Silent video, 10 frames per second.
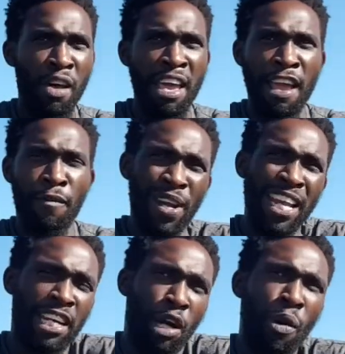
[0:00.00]
So
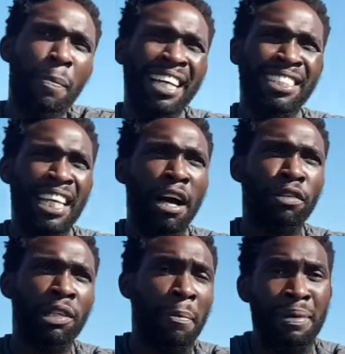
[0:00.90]
if we can equip
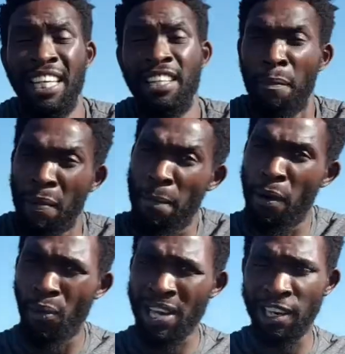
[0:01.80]
ourselves, and
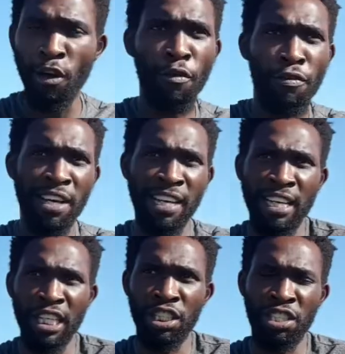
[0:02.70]
particularly the people we love,